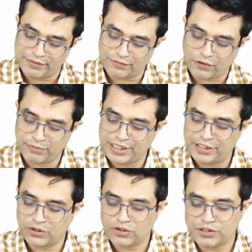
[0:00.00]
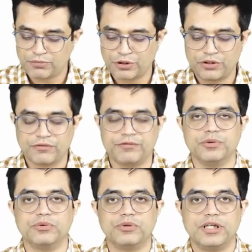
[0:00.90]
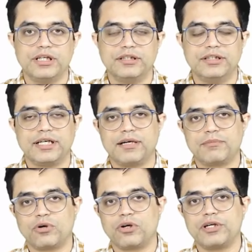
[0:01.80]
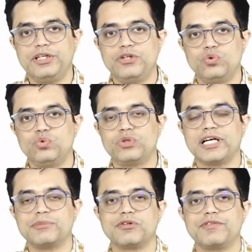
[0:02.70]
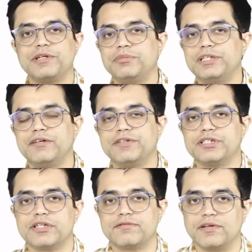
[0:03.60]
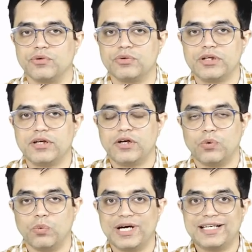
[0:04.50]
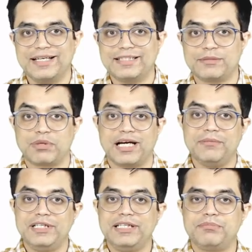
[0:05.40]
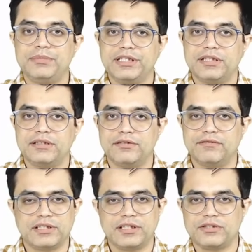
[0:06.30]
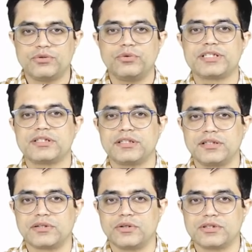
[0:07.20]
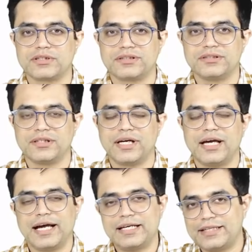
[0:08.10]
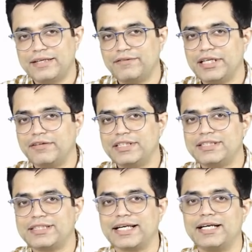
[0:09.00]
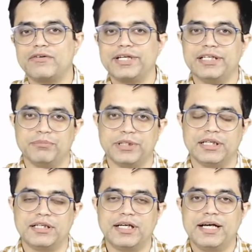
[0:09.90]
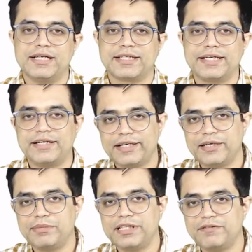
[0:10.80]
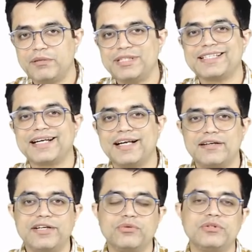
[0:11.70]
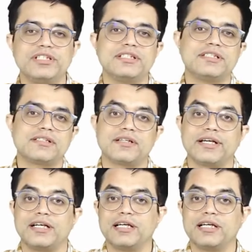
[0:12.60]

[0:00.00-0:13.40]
from etiology point of view, there are broadly two types of apnea which are found. One is primary apnea, where there is no external cause, and then we have the secondary apnea. Secondary apnea will be secondary to diseases like